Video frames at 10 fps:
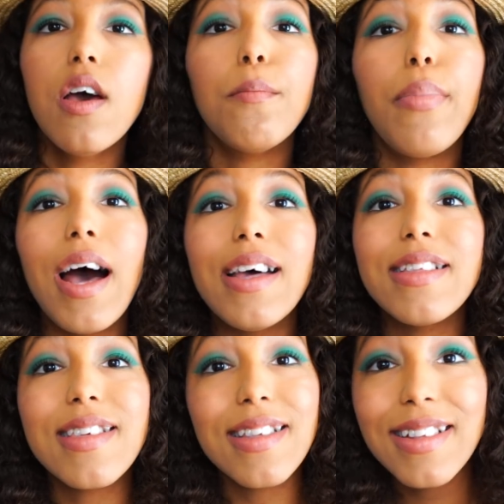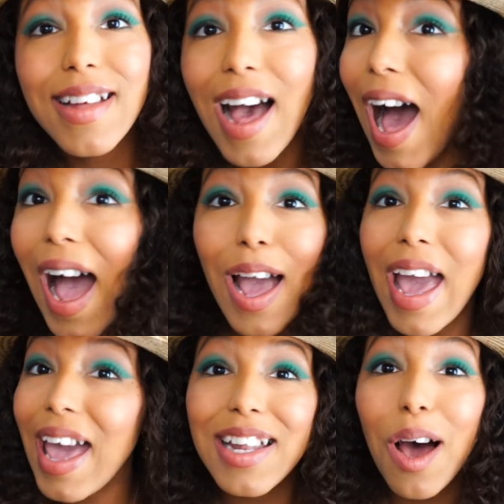but I
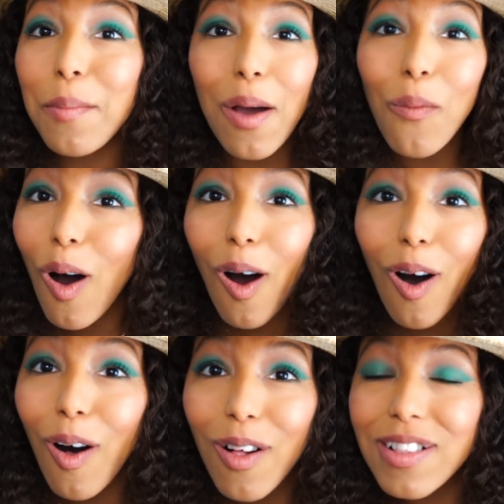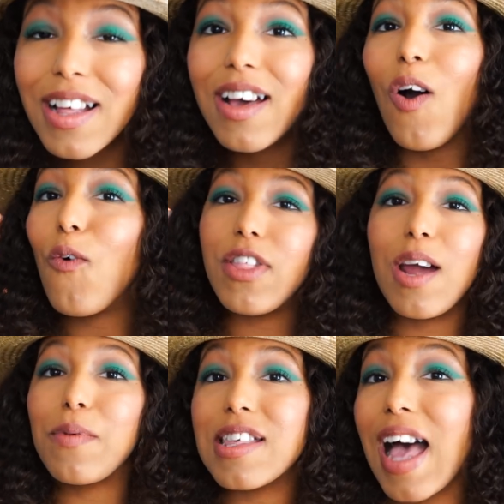hang it on my wall over there
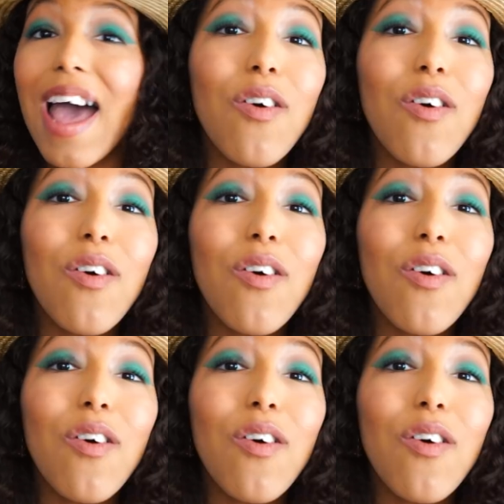because I